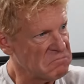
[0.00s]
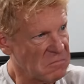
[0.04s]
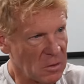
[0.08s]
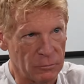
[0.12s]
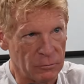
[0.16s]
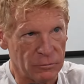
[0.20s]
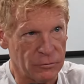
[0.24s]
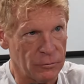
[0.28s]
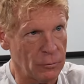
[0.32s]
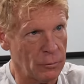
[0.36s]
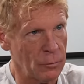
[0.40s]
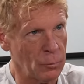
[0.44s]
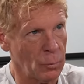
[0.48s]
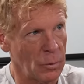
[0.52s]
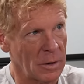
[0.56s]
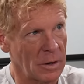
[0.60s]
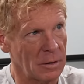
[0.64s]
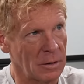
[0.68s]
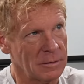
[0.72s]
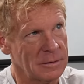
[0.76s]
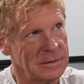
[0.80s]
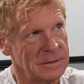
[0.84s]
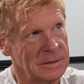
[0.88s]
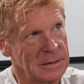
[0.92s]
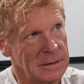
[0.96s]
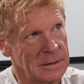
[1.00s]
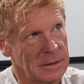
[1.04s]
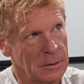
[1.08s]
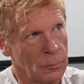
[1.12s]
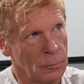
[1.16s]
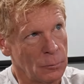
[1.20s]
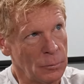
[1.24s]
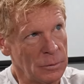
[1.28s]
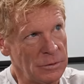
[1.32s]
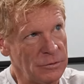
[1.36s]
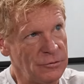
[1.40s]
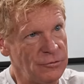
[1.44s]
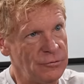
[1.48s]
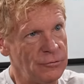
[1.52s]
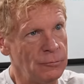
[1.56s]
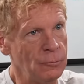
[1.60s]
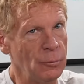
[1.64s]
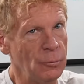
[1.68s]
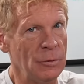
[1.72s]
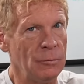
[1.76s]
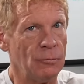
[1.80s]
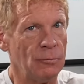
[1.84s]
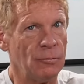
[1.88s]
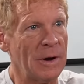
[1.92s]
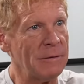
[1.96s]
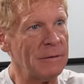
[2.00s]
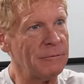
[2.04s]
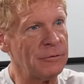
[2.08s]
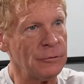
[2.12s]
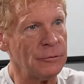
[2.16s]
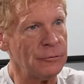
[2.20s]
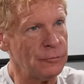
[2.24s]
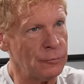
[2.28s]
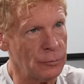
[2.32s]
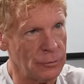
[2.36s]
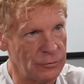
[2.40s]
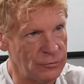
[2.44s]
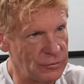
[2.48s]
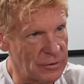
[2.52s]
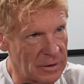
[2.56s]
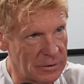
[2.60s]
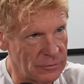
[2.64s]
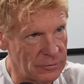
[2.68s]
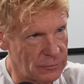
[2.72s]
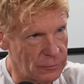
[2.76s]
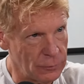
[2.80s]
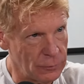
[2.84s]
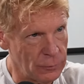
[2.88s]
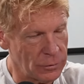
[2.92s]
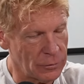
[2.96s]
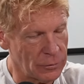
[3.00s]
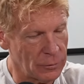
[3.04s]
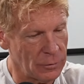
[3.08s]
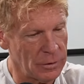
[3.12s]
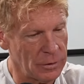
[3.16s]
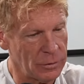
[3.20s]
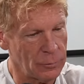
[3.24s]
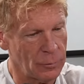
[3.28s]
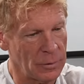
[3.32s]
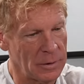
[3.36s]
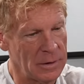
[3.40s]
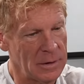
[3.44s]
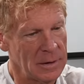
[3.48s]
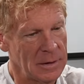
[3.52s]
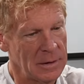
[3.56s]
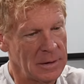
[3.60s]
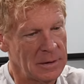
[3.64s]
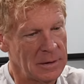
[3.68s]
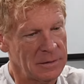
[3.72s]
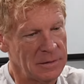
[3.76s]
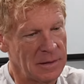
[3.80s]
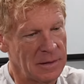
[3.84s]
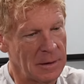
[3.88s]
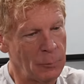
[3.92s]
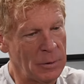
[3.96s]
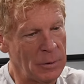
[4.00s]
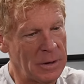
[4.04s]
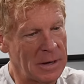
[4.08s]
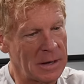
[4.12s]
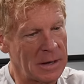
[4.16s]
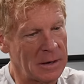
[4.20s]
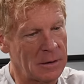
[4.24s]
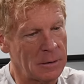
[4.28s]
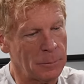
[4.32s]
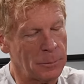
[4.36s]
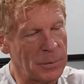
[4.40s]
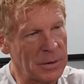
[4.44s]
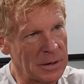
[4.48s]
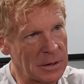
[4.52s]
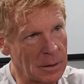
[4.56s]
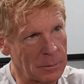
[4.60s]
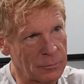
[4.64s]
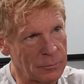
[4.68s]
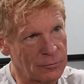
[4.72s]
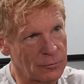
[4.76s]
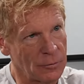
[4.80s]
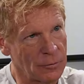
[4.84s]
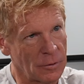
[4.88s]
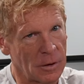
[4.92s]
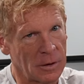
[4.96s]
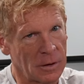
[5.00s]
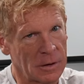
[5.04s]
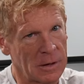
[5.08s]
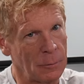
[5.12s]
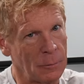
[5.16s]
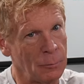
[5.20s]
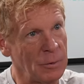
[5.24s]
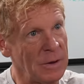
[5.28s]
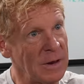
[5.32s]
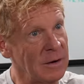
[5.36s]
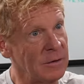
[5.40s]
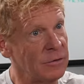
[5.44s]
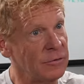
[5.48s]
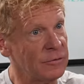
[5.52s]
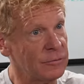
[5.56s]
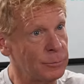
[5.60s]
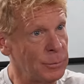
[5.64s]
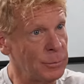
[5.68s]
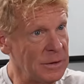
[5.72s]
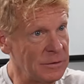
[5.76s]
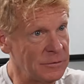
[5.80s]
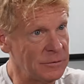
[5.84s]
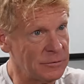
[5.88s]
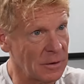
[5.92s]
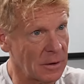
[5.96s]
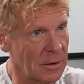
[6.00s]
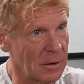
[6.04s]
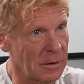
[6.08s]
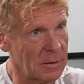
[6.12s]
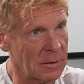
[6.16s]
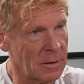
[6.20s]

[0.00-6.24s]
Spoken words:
It was doing well. We revved it to a Gen 2 33. Then we added a pickup truck and we added the Speedstar.